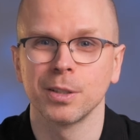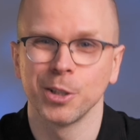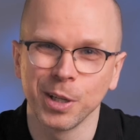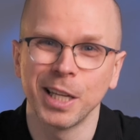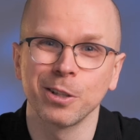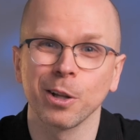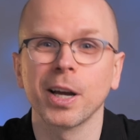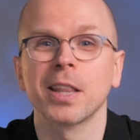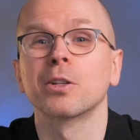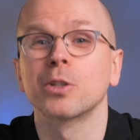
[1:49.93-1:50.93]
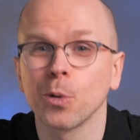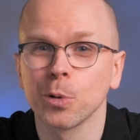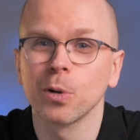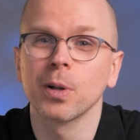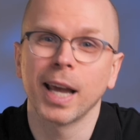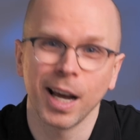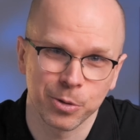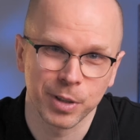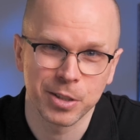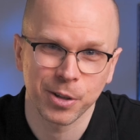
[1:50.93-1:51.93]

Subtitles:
You need to look at the total calories,